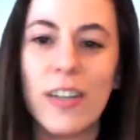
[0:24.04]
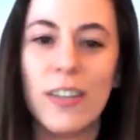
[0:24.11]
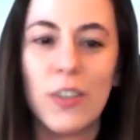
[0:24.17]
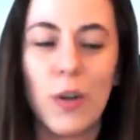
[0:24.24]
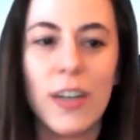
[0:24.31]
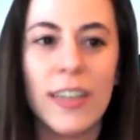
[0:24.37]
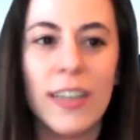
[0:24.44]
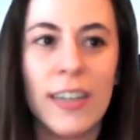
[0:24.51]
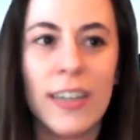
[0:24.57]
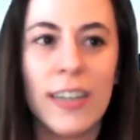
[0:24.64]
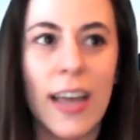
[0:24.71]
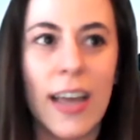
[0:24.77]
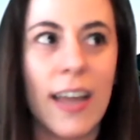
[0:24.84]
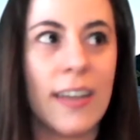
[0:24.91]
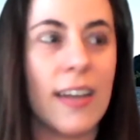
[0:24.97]
Jordan
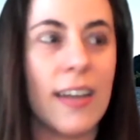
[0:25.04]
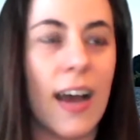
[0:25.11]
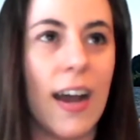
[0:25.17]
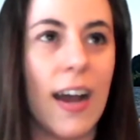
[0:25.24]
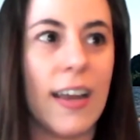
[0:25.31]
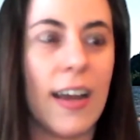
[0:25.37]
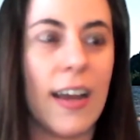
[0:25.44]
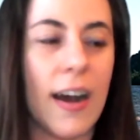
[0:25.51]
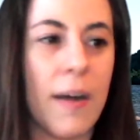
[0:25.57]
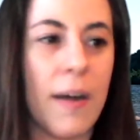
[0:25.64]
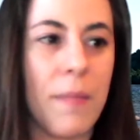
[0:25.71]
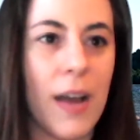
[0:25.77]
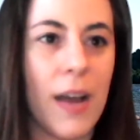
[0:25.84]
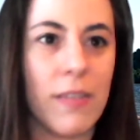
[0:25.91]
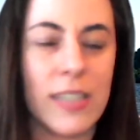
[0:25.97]
and
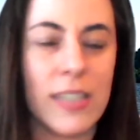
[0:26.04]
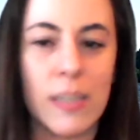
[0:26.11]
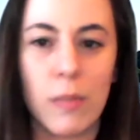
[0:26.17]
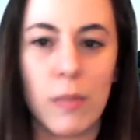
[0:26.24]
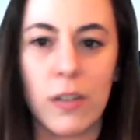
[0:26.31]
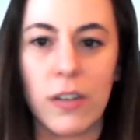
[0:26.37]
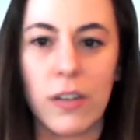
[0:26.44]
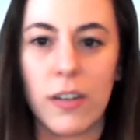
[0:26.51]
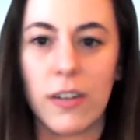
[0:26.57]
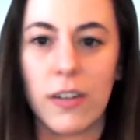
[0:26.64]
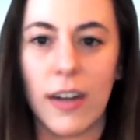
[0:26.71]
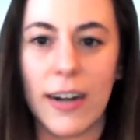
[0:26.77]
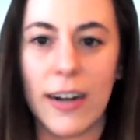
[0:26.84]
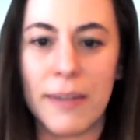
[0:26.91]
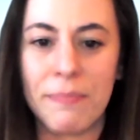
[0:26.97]
I have a similar
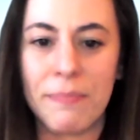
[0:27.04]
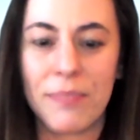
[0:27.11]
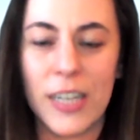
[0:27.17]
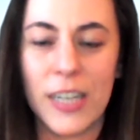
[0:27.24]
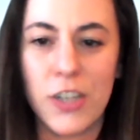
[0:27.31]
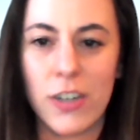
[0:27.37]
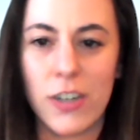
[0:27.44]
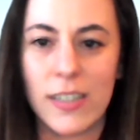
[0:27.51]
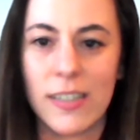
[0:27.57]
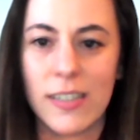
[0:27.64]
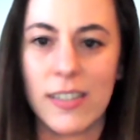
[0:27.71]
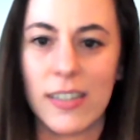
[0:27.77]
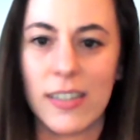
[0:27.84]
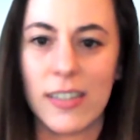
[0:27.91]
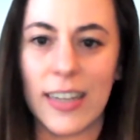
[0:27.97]

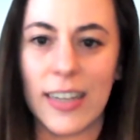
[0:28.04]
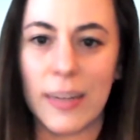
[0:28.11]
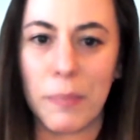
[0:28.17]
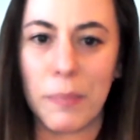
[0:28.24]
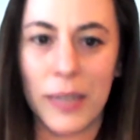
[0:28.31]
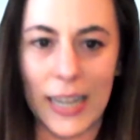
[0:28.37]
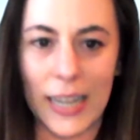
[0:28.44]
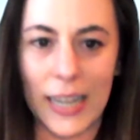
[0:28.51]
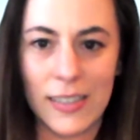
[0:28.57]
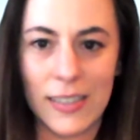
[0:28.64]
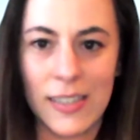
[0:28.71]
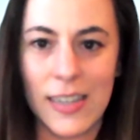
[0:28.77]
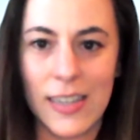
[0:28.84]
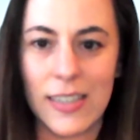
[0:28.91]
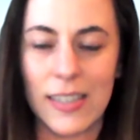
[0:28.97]
interest in
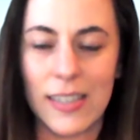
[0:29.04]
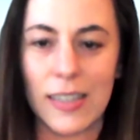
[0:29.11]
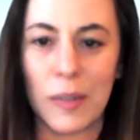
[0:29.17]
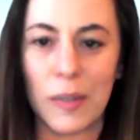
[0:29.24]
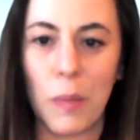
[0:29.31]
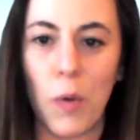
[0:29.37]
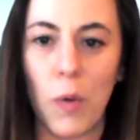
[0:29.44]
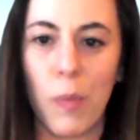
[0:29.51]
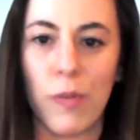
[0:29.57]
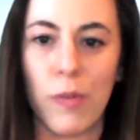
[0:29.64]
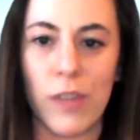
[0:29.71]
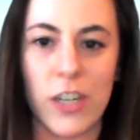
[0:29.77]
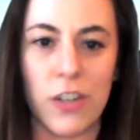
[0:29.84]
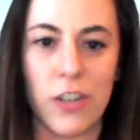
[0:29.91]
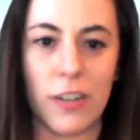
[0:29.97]
plants. His is a little more
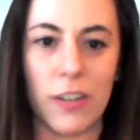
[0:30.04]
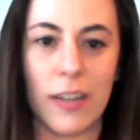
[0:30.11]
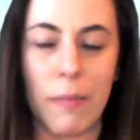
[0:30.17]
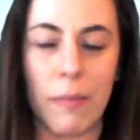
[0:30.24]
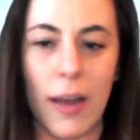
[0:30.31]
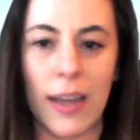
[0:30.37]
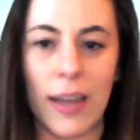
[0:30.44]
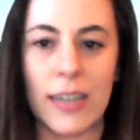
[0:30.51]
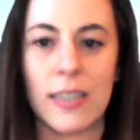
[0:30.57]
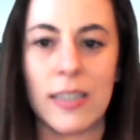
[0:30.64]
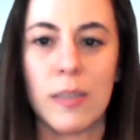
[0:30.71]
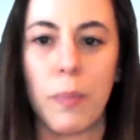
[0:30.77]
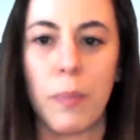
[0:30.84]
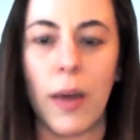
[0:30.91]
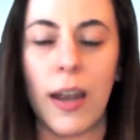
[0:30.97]
professional than mine is,
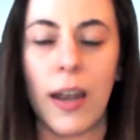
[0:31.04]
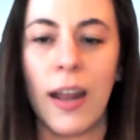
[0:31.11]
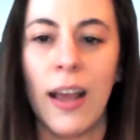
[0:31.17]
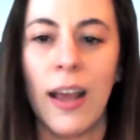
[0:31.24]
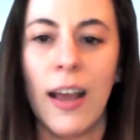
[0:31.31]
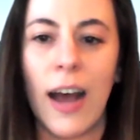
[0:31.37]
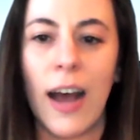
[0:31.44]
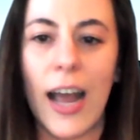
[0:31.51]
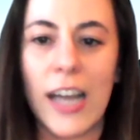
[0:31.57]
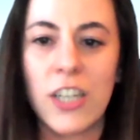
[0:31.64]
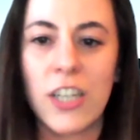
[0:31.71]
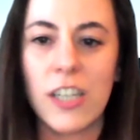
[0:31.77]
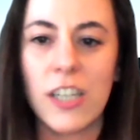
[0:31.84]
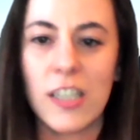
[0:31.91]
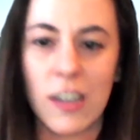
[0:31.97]
but I
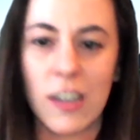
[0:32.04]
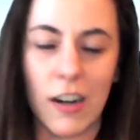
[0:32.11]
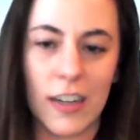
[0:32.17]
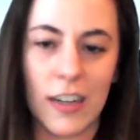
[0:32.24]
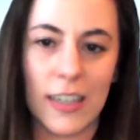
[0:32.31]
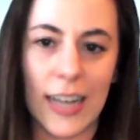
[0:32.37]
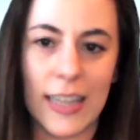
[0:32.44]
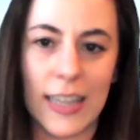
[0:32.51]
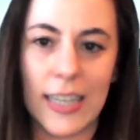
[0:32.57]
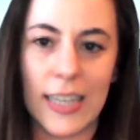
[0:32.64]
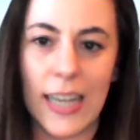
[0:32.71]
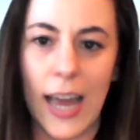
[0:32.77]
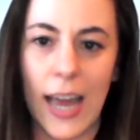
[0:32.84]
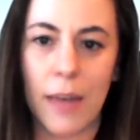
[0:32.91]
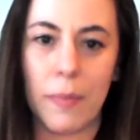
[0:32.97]
actually started at the
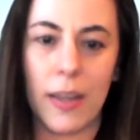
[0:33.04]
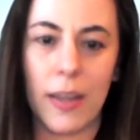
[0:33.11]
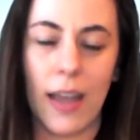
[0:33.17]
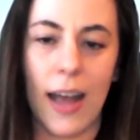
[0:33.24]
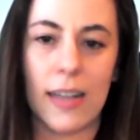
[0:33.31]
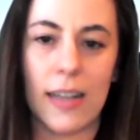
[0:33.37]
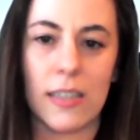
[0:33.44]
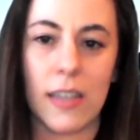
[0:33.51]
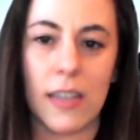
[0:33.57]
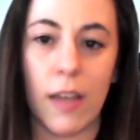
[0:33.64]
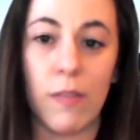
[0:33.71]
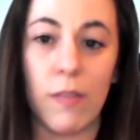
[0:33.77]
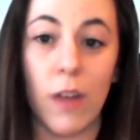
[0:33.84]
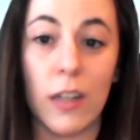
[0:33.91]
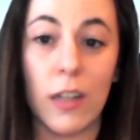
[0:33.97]
Academy as
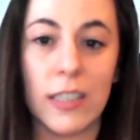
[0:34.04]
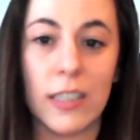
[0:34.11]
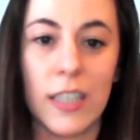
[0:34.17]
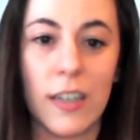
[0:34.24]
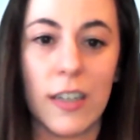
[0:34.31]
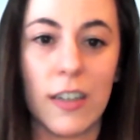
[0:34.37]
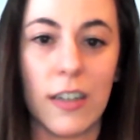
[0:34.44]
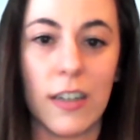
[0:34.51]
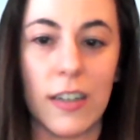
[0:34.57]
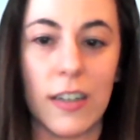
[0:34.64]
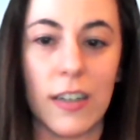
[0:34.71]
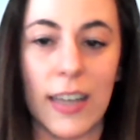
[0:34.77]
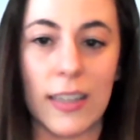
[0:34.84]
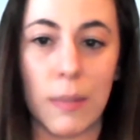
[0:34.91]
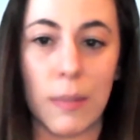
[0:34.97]
a volunteer
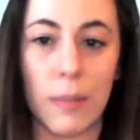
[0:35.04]
in the